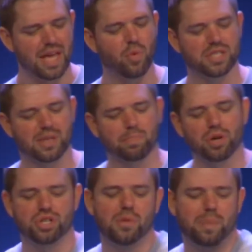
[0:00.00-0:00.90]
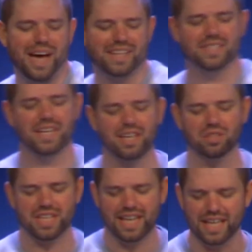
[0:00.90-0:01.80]
He wants to push you past the
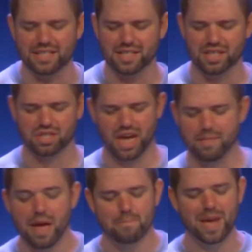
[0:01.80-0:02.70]
guilt and into the shame.